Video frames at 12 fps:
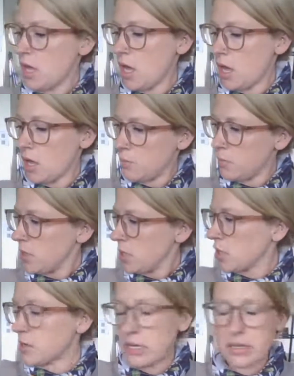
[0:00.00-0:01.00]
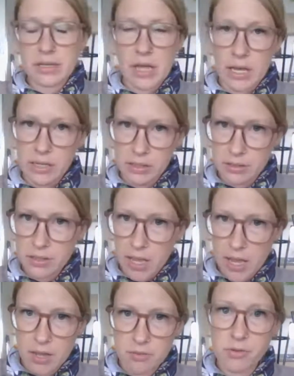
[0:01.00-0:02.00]
Um, your designs
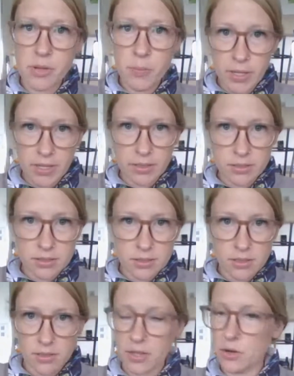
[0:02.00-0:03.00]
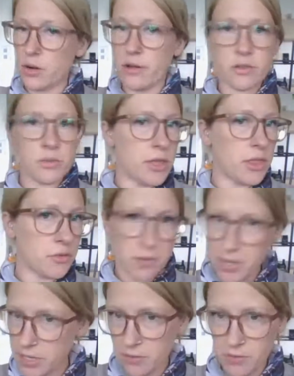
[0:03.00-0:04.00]
can repeat. They don't have to be
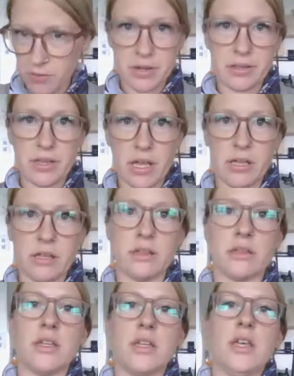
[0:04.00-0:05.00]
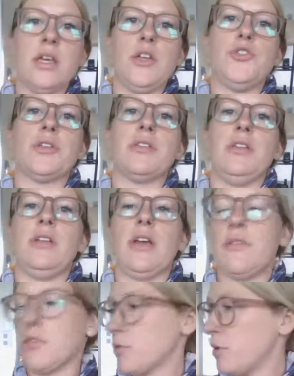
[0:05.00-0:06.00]
three different designs. You just need to
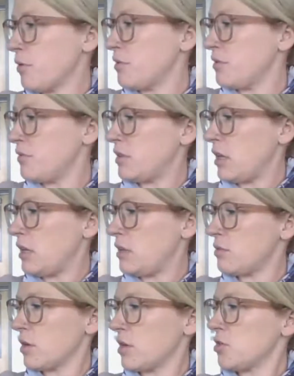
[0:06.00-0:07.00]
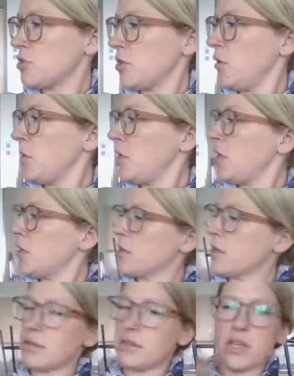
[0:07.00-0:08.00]
have three rows of designs. So I'm going to show you another
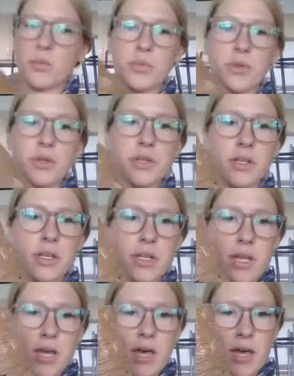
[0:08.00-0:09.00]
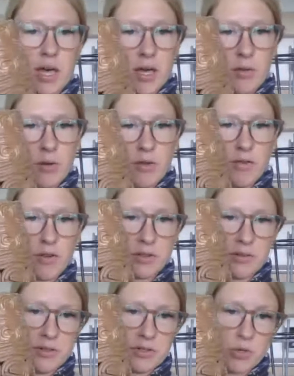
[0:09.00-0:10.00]
example uh, of a
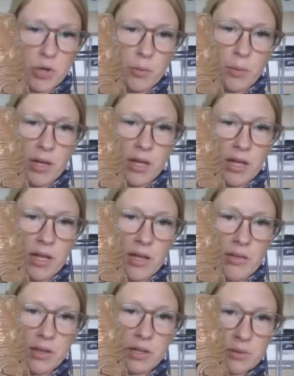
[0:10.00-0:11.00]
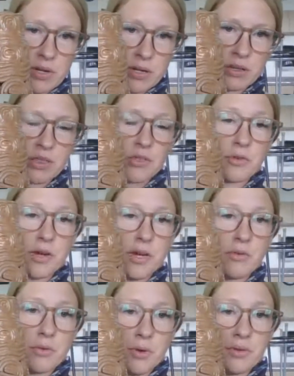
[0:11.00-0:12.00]
seven inch coil butt. And this one has three
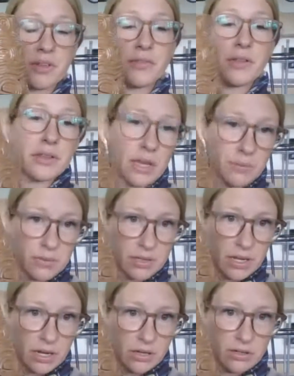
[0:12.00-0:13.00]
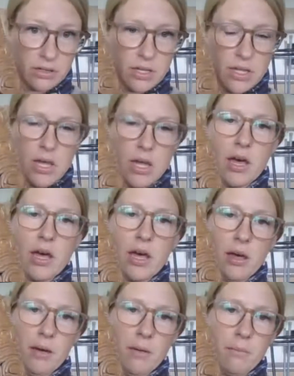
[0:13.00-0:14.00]
rows of the same design,
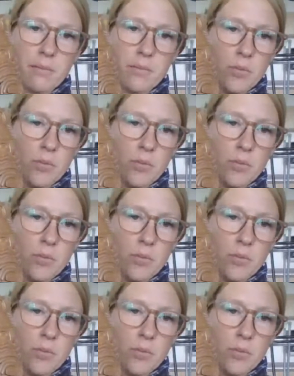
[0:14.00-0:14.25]
um,